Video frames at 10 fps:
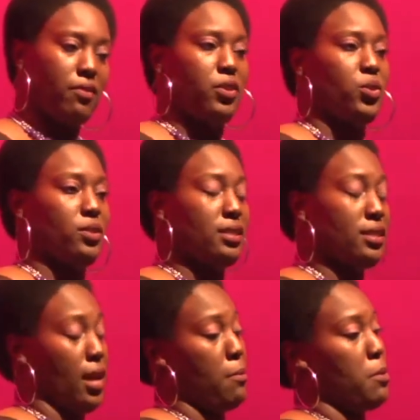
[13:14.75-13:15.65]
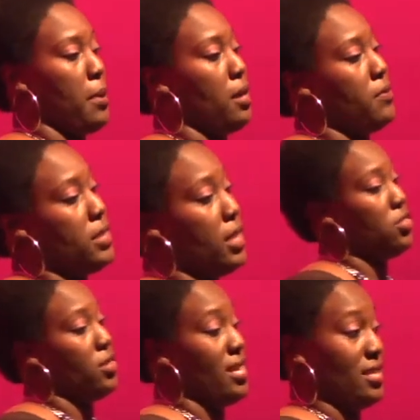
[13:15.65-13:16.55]
giving you the same amount of
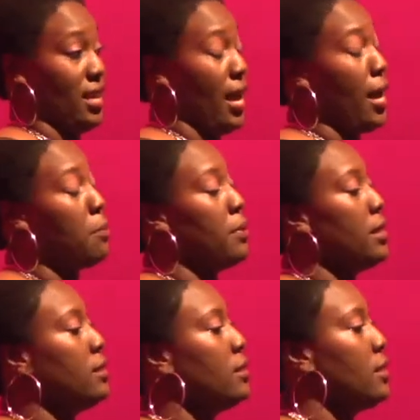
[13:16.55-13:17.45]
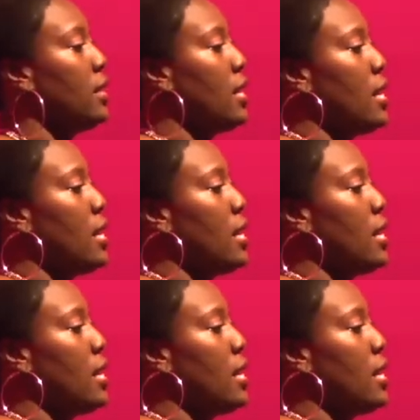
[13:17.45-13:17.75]
attention as they had been,